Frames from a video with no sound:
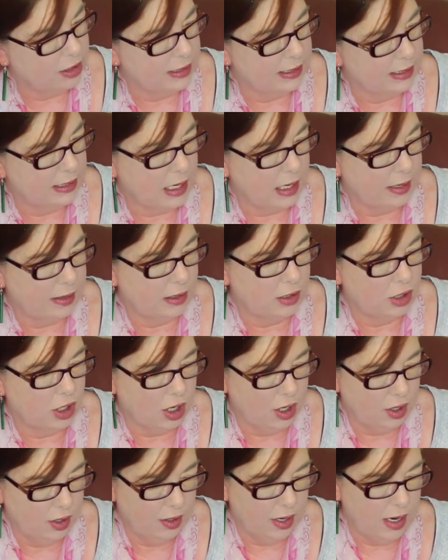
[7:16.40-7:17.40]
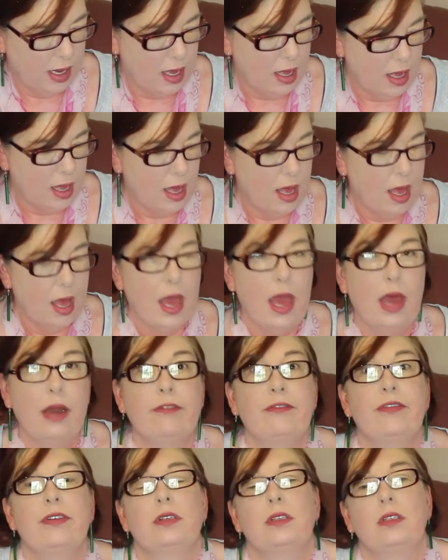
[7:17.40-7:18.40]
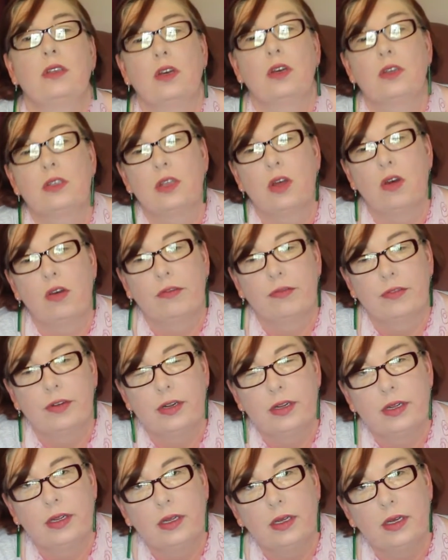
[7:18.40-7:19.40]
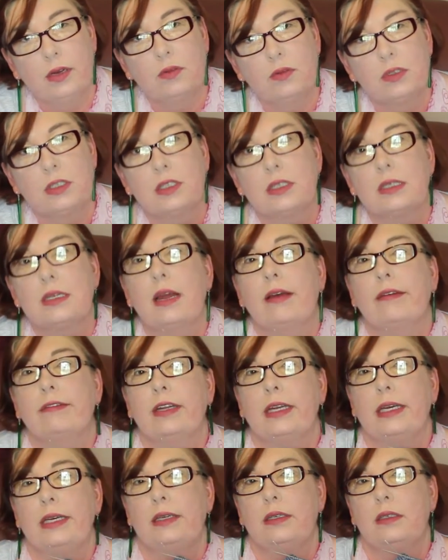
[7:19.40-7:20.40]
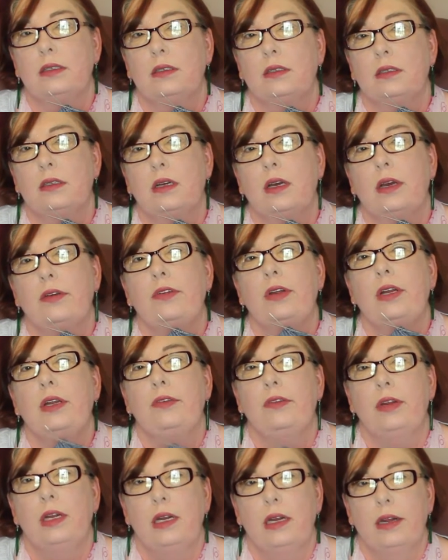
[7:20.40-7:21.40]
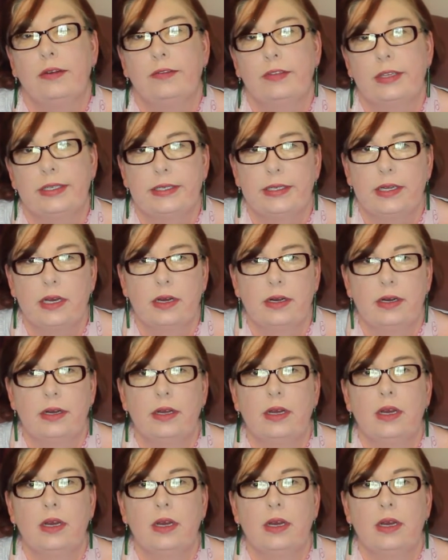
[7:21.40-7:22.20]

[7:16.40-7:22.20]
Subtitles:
start the toe. And it felt so soft. It was just lovely. I really love this yarn.